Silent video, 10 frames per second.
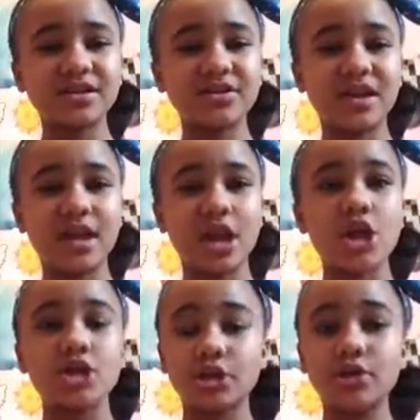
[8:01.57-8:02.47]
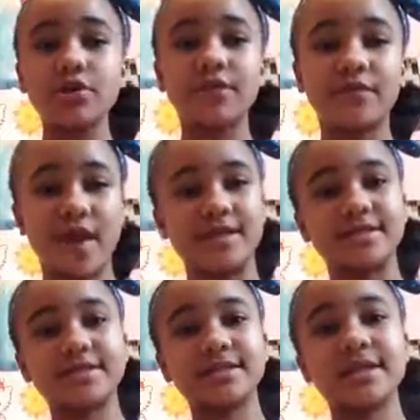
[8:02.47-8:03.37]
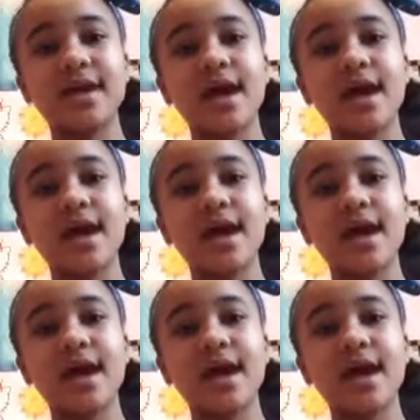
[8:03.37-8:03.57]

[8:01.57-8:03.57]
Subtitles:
are the new friends.